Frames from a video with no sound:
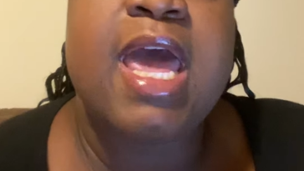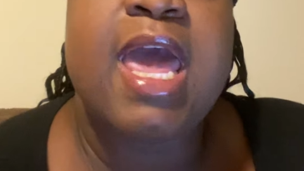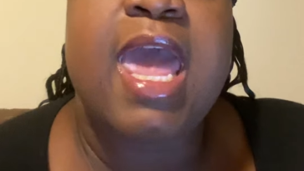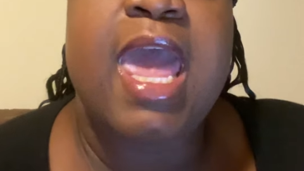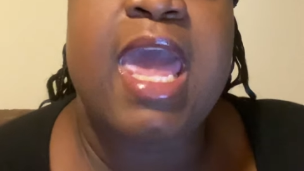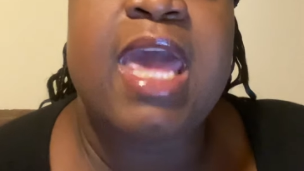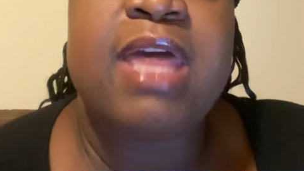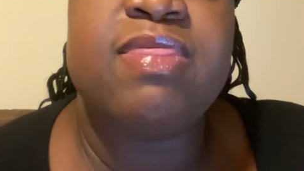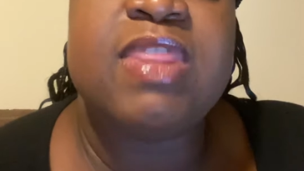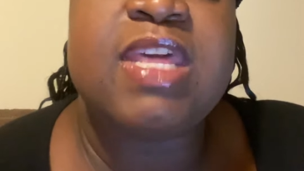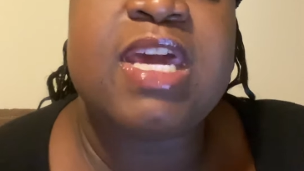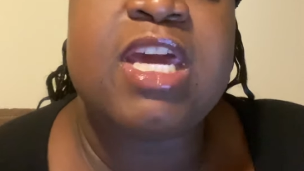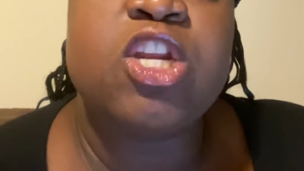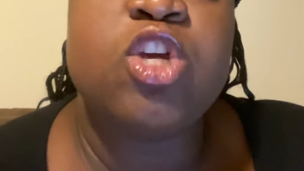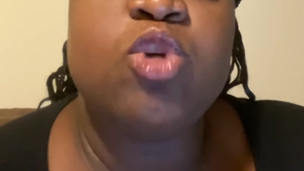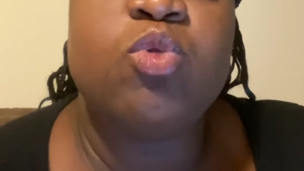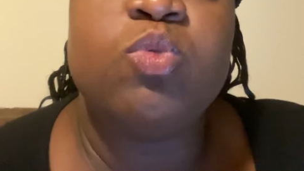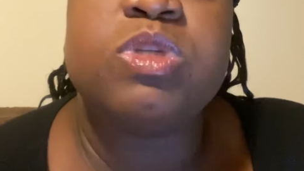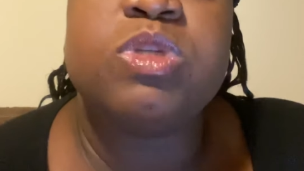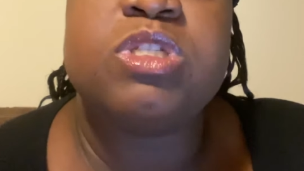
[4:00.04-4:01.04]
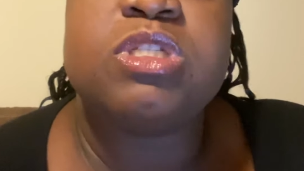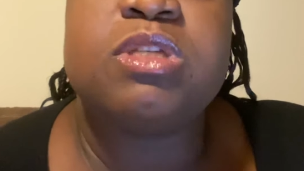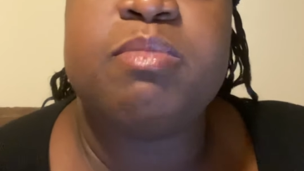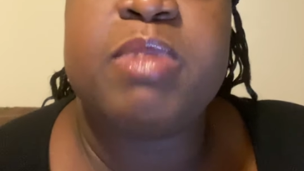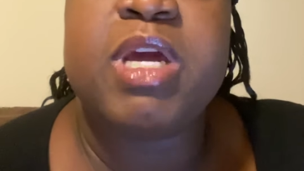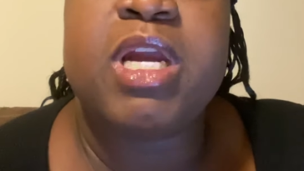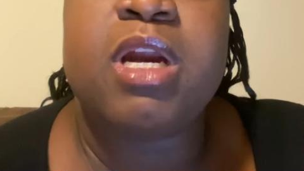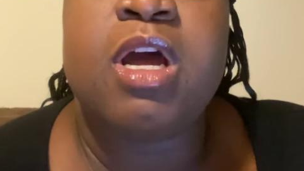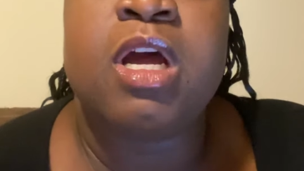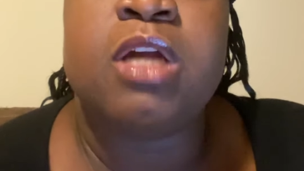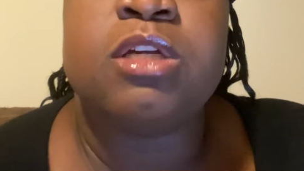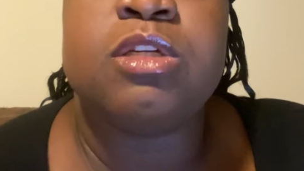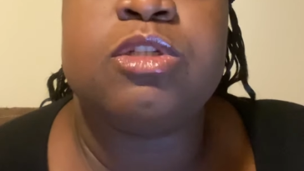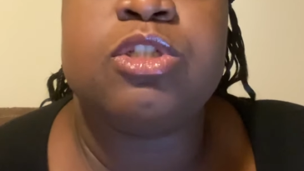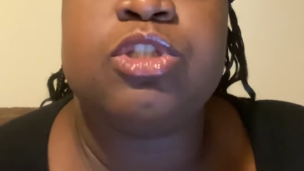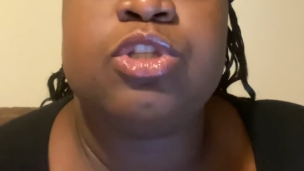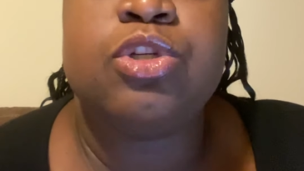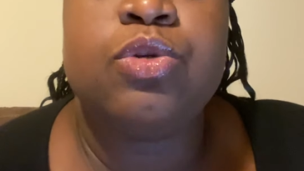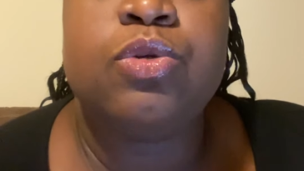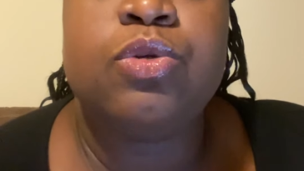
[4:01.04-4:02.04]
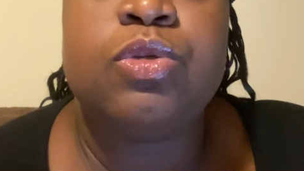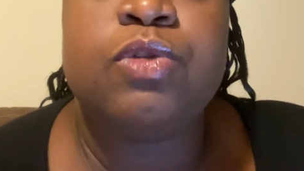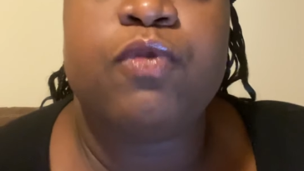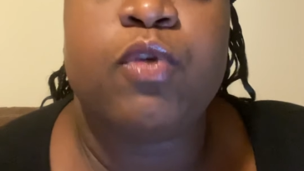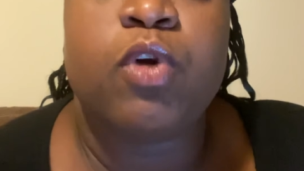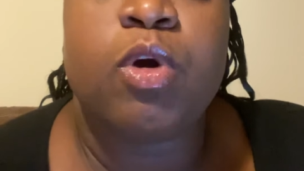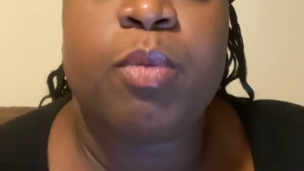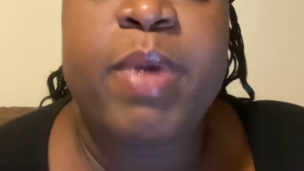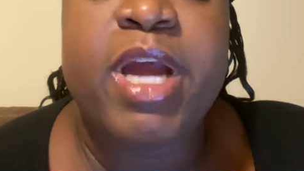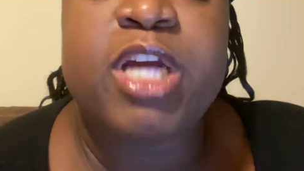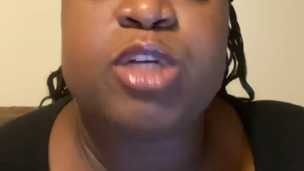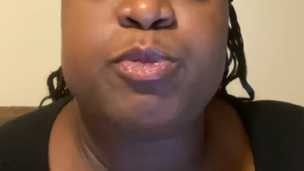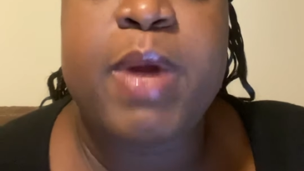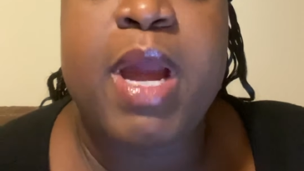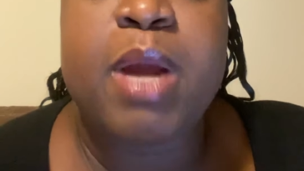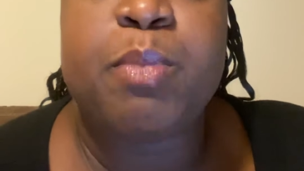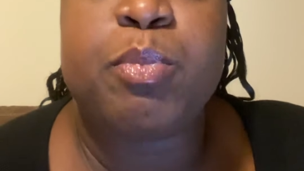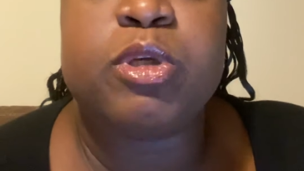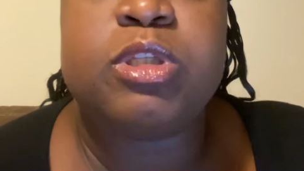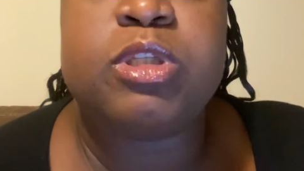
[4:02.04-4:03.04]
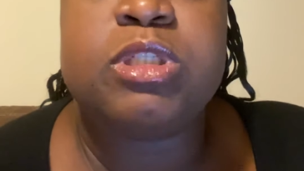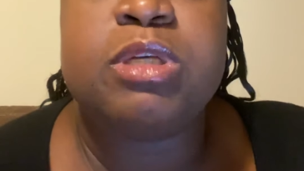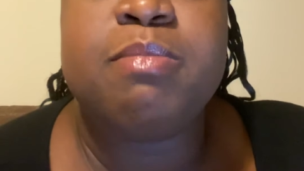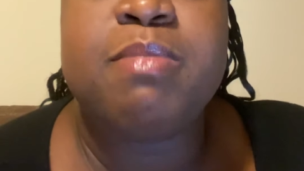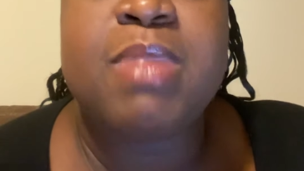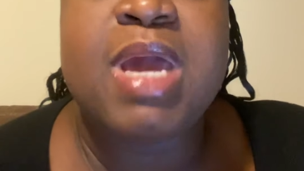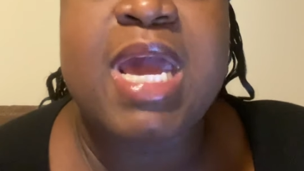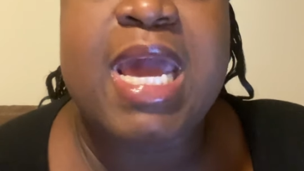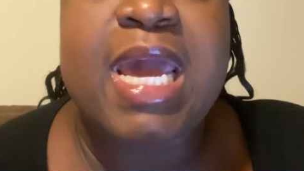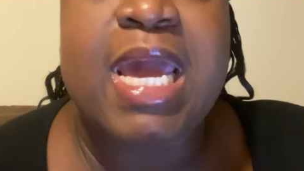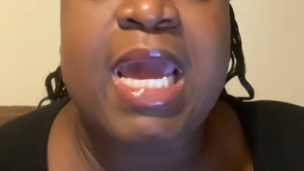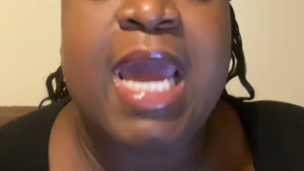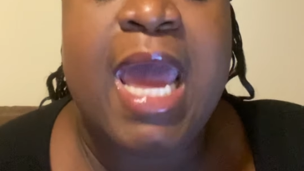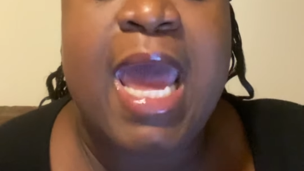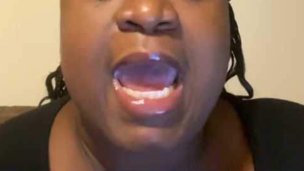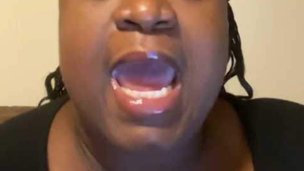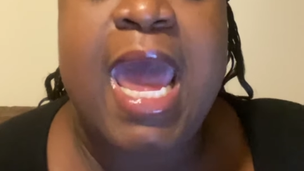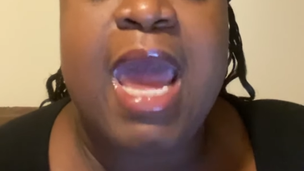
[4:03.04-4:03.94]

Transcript: and then you will submit a 2 to 4 page paper to me,